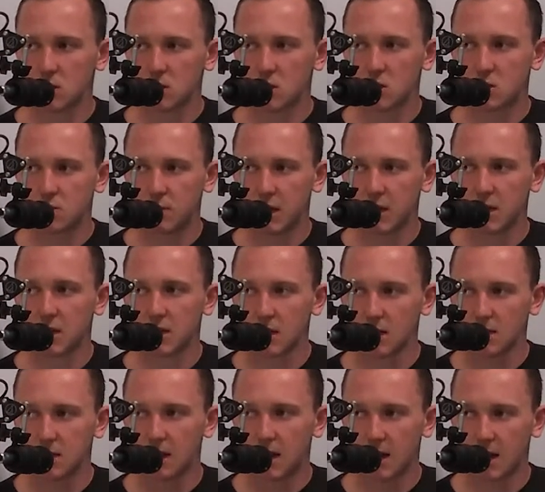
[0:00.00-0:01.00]

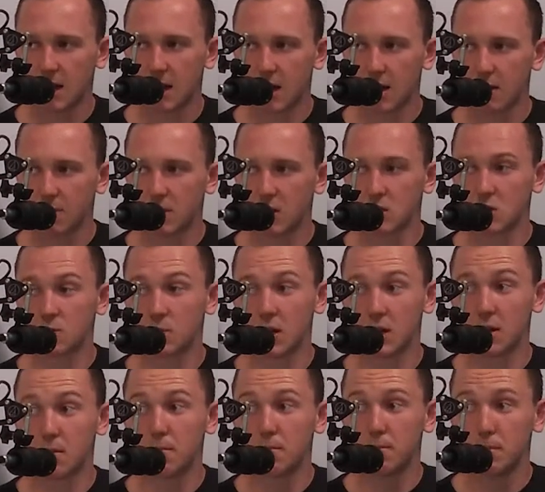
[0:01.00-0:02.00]
spending time and
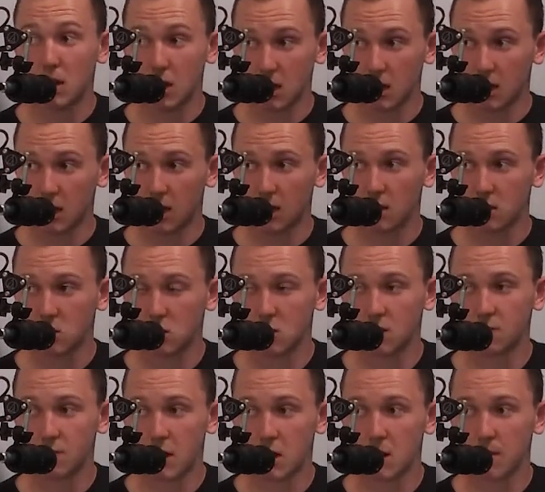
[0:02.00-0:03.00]
spending money to
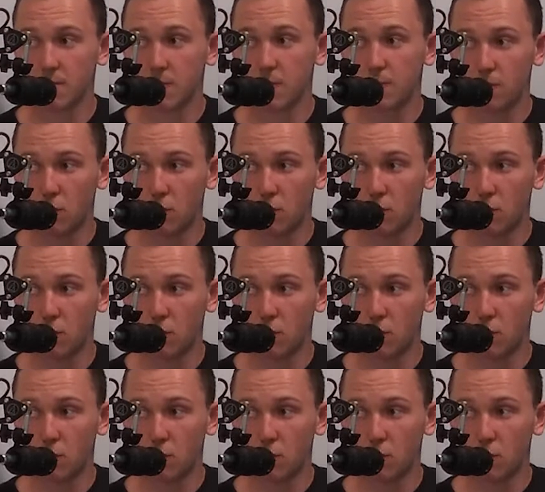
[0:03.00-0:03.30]
develop